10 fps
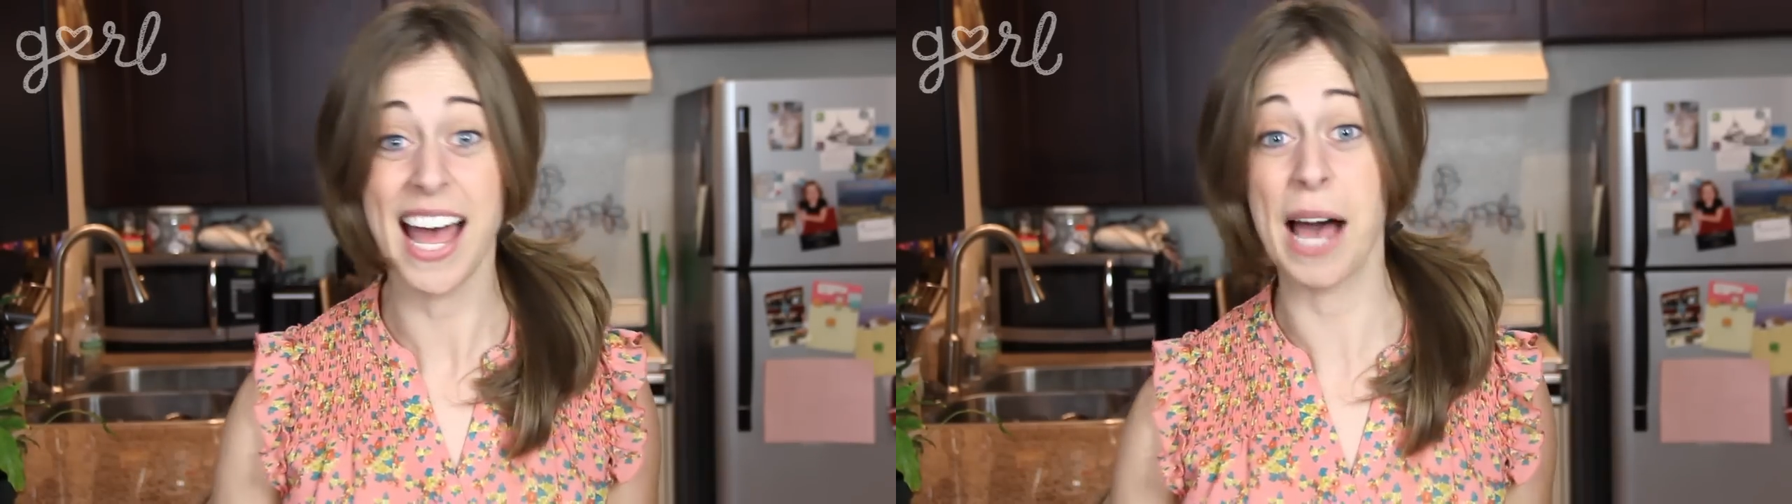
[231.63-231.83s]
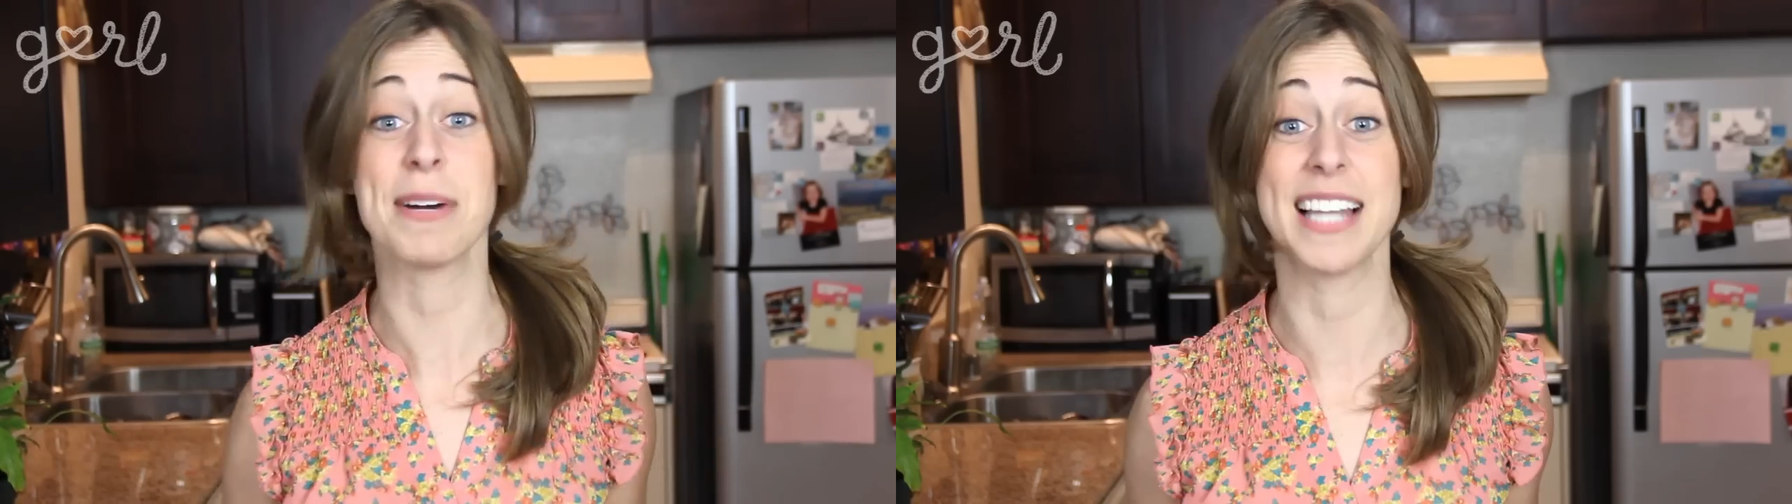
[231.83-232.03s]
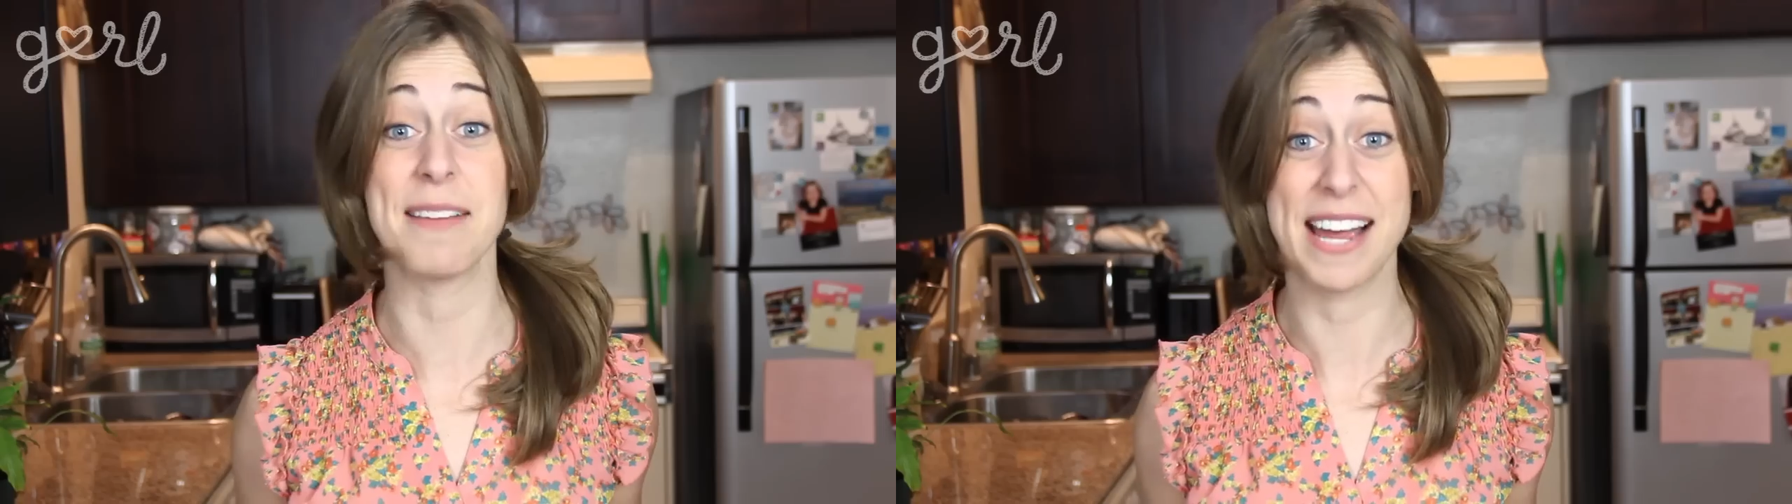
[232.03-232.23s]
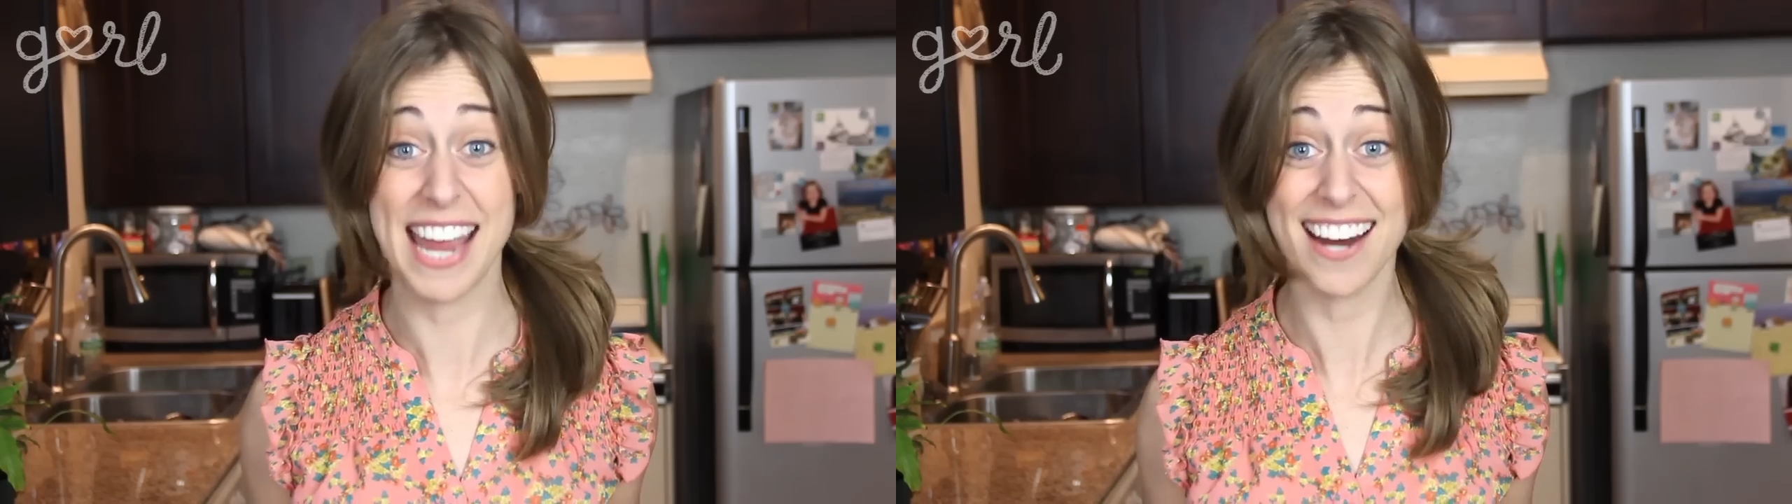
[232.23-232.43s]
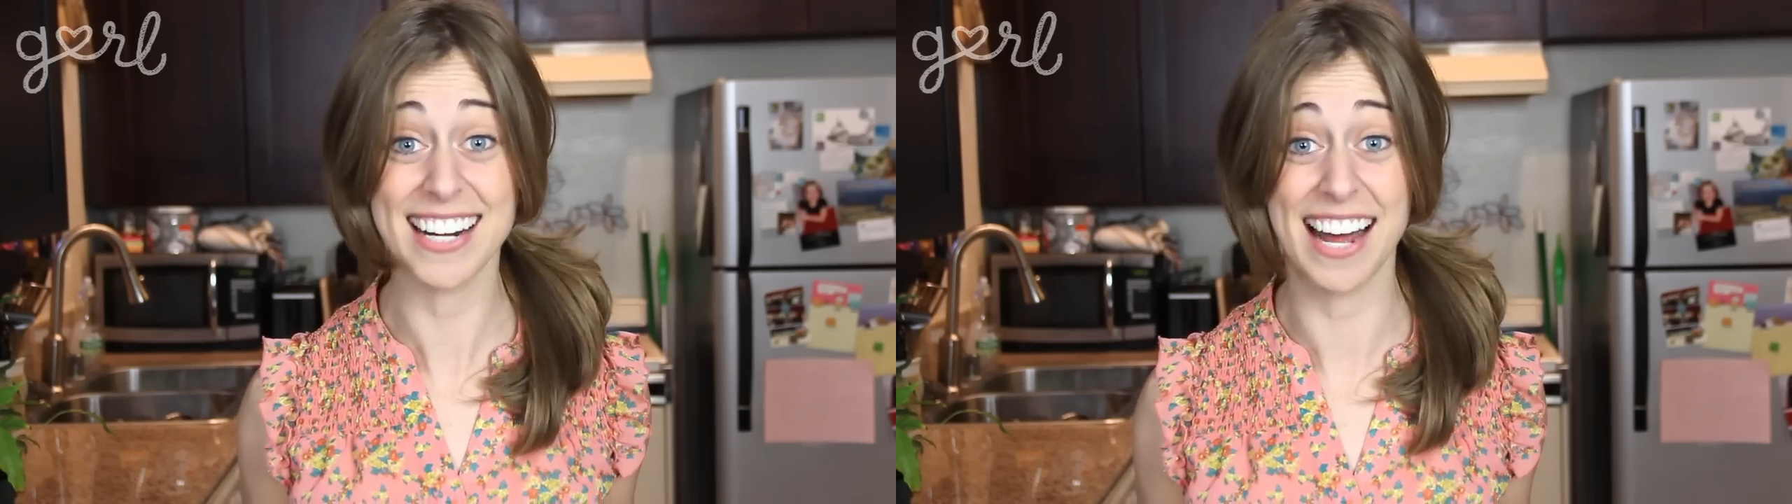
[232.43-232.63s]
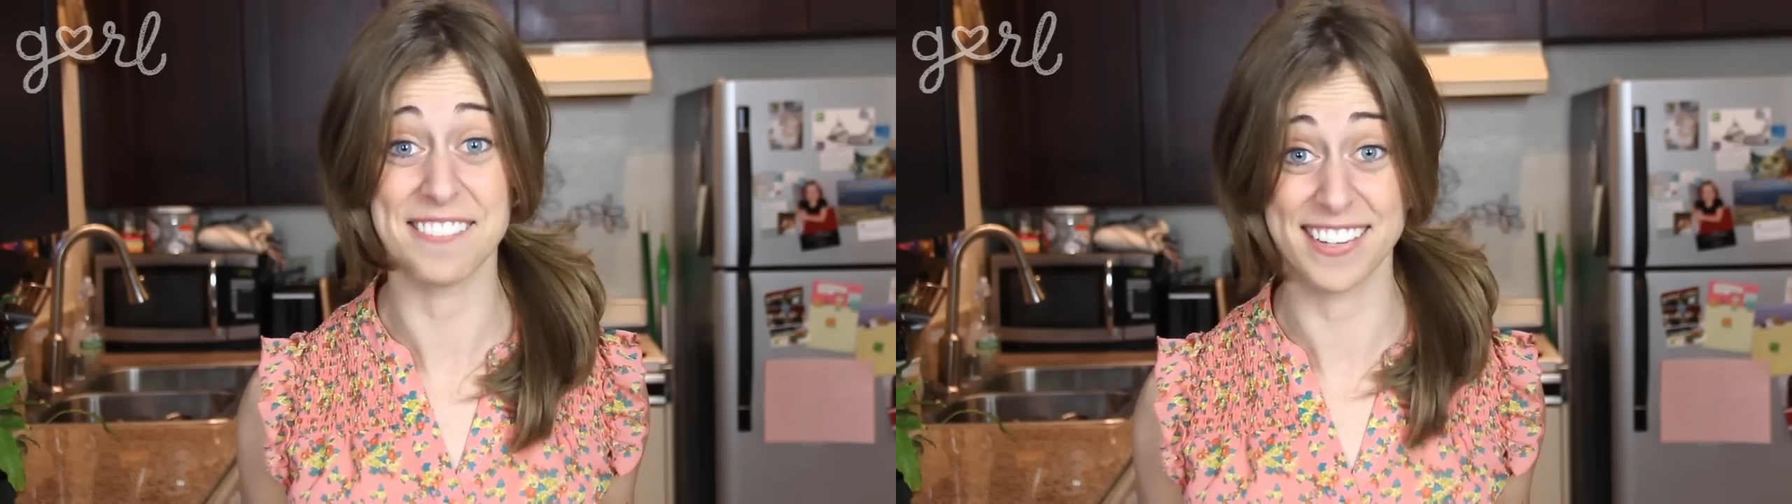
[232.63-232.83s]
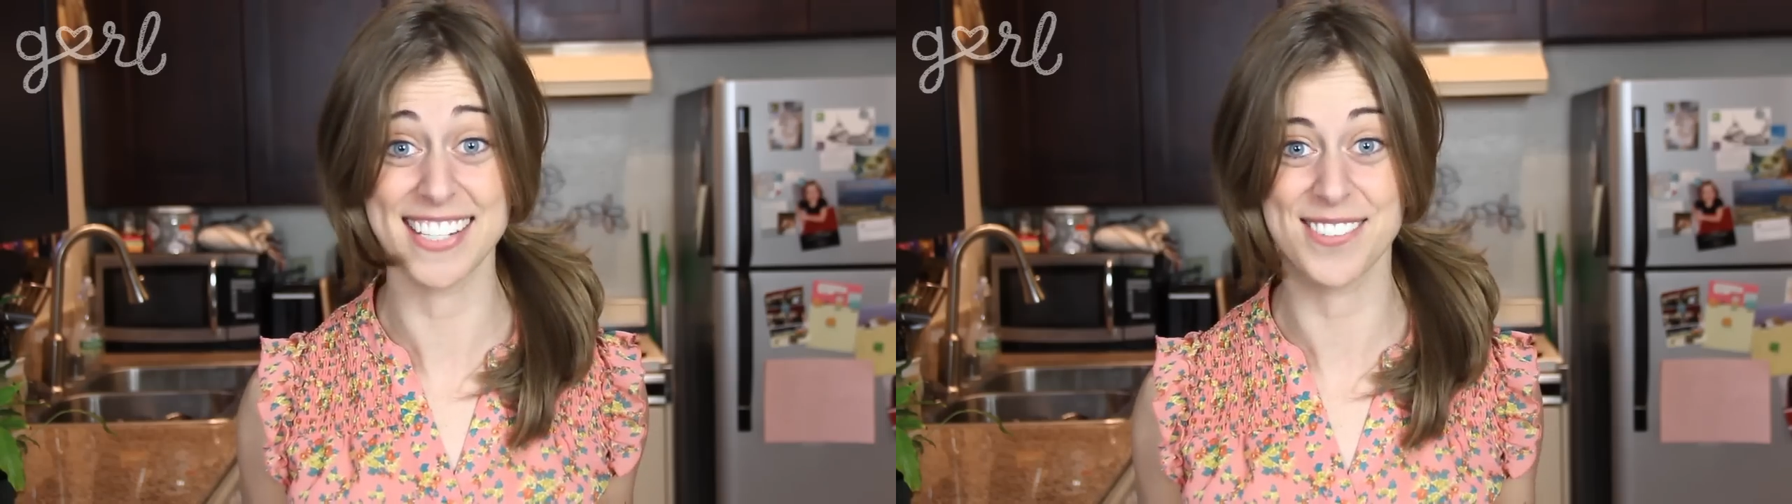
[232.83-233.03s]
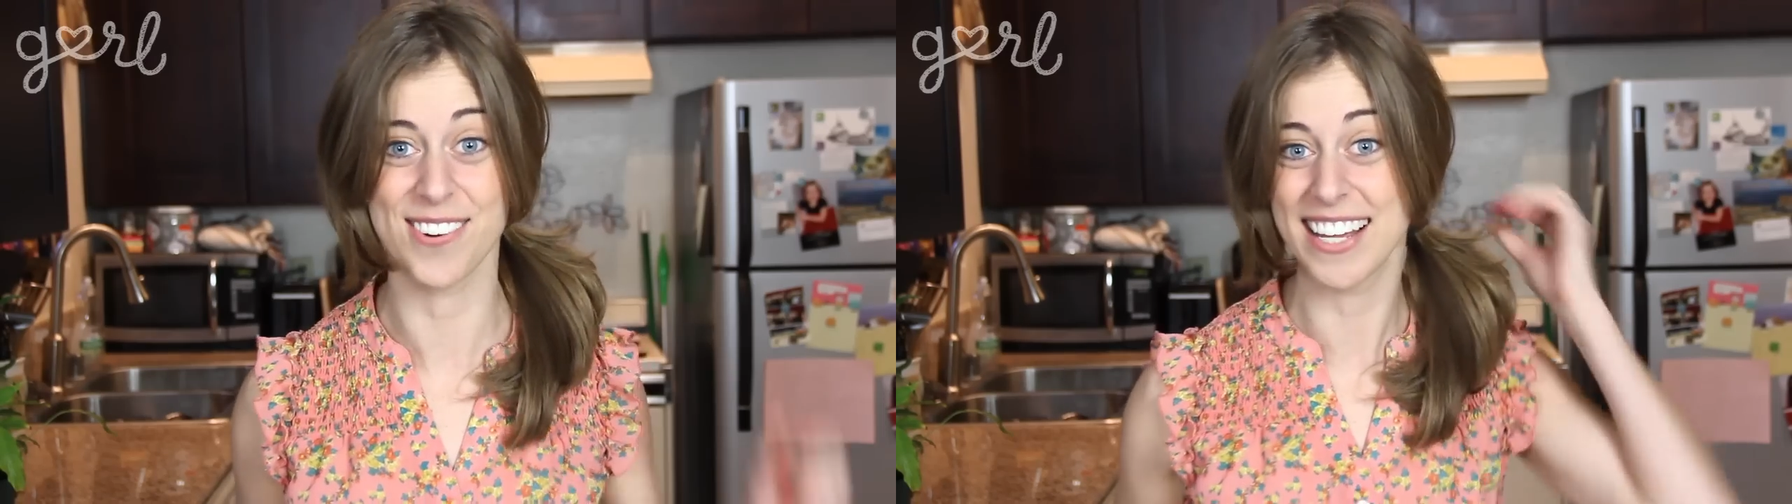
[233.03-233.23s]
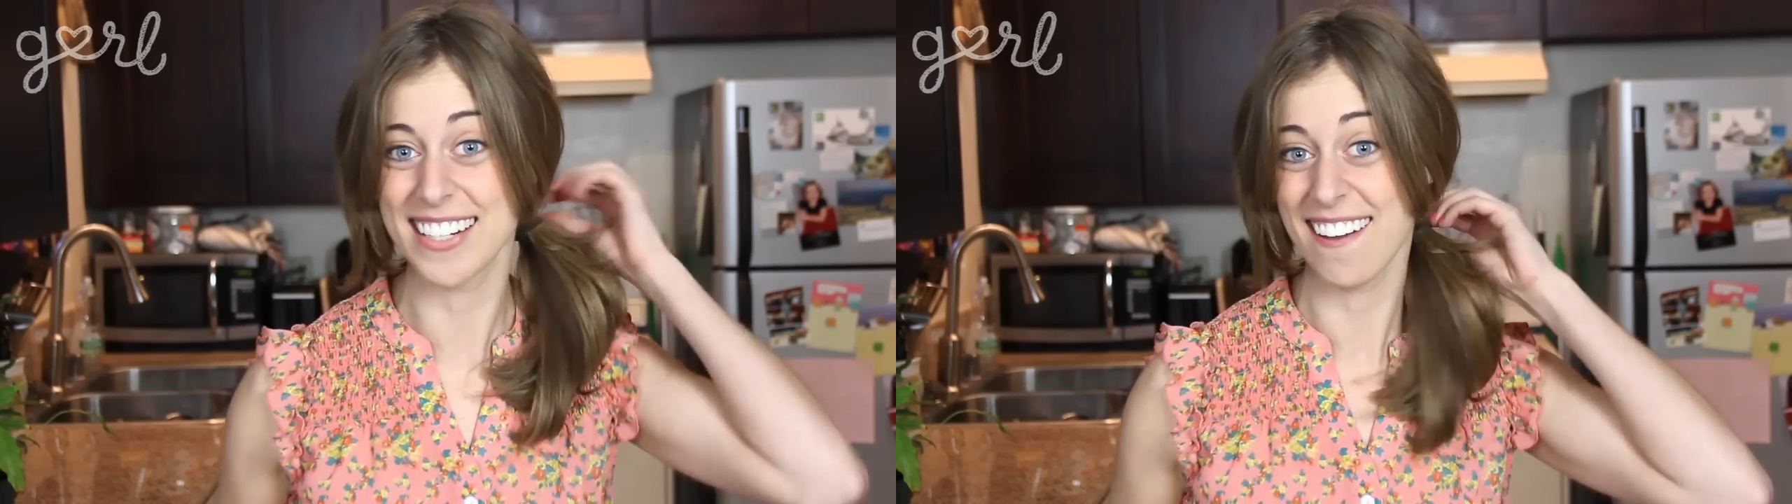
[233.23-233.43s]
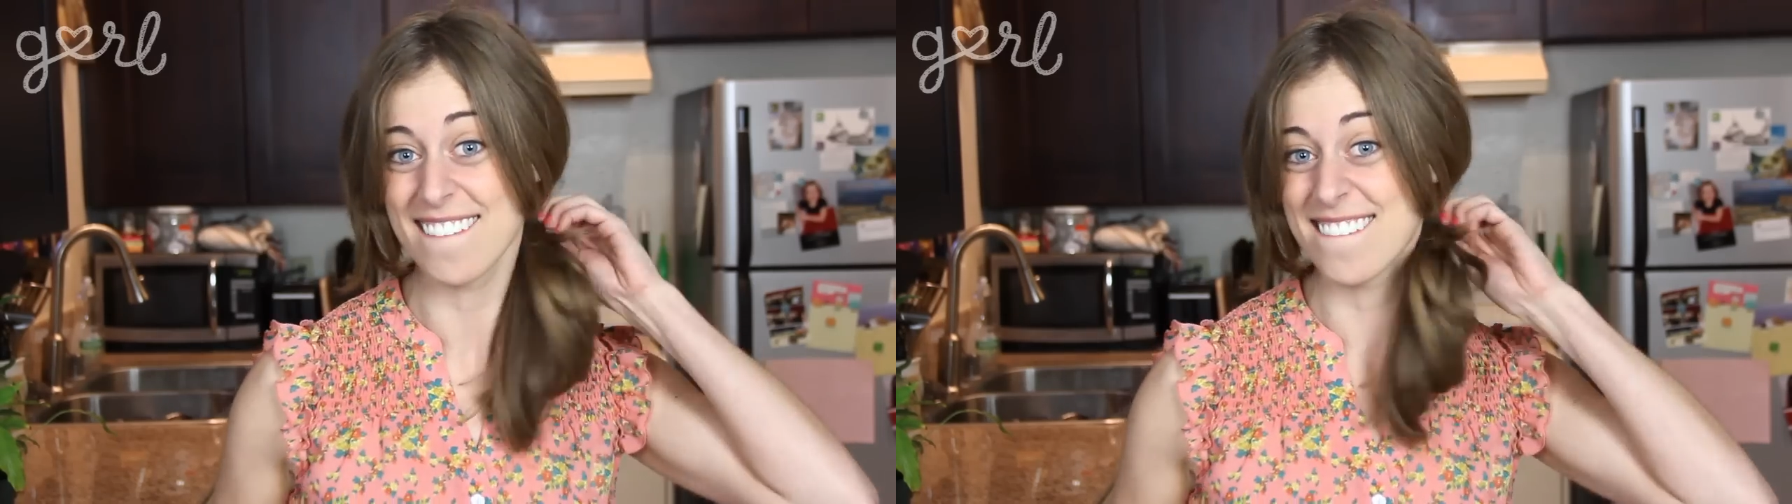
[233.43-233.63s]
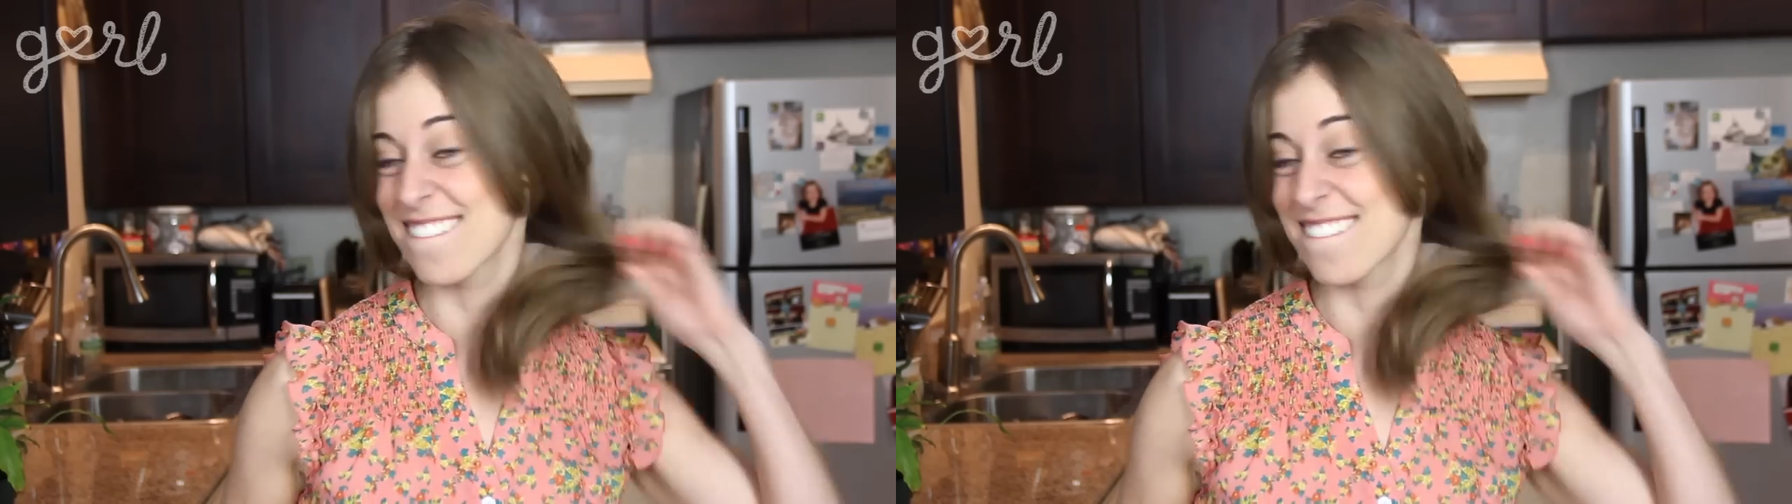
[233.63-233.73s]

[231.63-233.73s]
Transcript: I'm gonna let my hair down for this one.